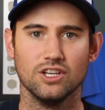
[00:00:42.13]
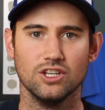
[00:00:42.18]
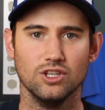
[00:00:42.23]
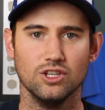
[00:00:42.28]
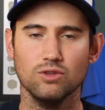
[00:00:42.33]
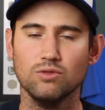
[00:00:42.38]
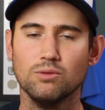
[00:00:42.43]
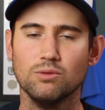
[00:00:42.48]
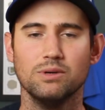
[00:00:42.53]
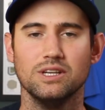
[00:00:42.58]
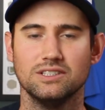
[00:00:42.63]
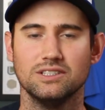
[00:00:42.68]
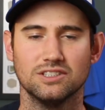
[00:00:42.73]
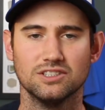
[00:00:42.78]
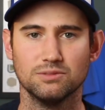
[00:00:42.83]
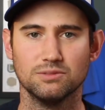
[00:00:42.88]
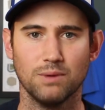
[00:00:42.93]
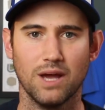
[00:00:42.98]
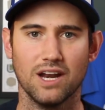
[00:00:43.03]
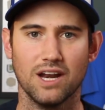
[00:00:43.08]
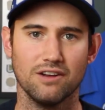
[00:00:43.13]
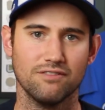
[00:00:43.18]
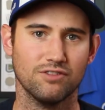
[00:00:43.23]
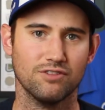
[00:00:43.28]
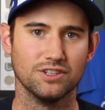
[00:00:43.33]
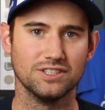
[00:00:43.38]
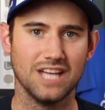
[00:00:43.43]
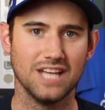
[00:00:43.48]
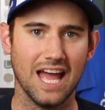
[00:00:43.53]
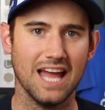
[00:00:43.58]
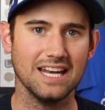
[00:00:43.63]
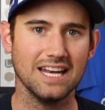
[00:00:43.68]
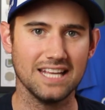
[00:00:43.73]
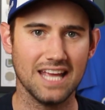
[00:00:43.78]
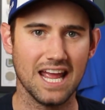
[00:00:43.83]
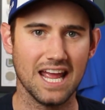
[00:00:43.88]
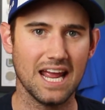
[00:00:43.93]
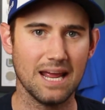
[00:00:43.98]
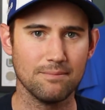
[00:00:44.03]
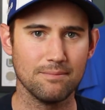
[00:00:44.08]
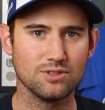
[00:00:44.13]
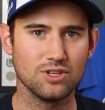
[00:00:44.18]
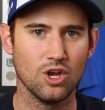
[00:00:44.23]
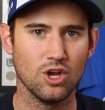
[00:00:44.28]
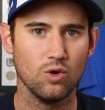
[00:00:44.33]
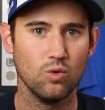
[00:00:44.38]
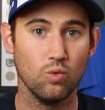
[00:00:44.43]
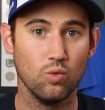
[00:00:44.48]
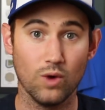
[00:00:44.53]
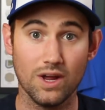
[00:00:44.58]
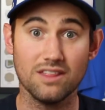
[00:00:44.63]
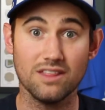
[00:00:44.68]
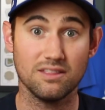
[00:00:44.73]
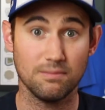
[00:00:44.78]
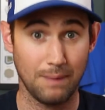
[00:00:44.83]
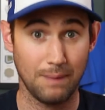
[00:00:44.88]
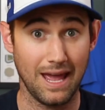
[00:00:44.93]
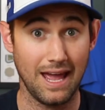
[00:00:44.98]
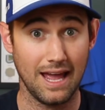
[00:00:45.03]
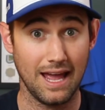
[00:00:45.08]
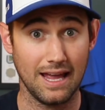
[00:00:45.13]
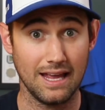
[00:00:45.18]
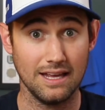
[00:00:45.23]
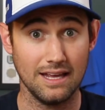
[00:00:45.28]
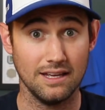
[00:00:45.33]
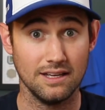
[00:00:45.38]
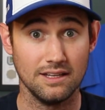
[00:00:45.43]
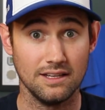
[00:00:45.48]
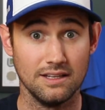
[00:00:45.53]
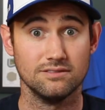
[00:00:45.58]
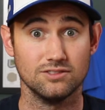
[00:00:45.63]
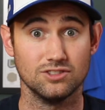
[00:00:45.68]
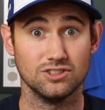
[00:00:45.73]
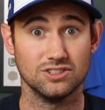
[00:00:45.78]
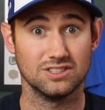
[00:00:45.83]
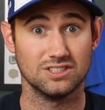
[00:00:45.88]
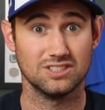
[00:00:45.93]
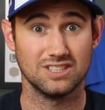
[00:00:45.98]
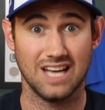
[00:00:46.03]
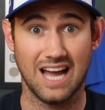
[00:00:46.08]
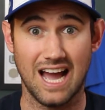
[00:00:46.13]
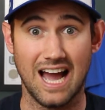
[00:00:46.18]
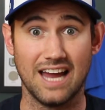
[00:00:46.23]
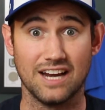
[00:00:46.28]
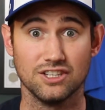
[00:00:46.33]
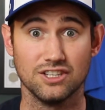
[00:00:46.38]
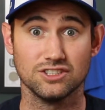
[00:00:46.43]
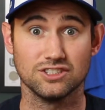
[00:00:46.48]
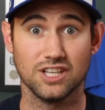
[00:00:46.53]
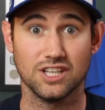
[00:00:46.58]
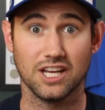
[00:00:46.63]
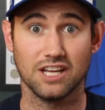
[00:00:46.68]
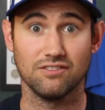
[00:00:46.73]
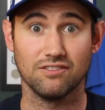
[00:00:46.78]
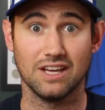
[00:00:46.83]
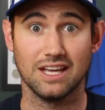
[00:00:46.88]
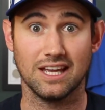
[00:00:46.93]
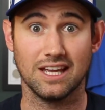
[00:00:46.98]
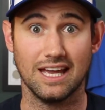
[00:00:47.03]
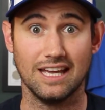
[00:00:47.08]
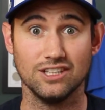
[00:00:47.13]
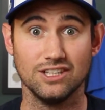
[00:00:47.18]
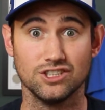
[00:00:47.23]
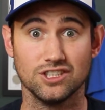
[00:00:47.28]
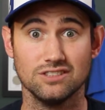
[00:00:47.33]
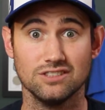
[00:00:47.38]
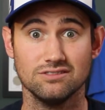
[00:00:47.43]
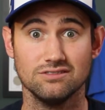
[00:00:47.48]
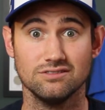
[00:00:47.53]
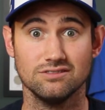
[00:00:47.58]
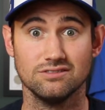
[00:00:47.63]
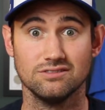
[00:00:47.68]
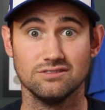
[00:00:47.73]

You will be suspended for 10 games with pay, which is kind of just like a vacation.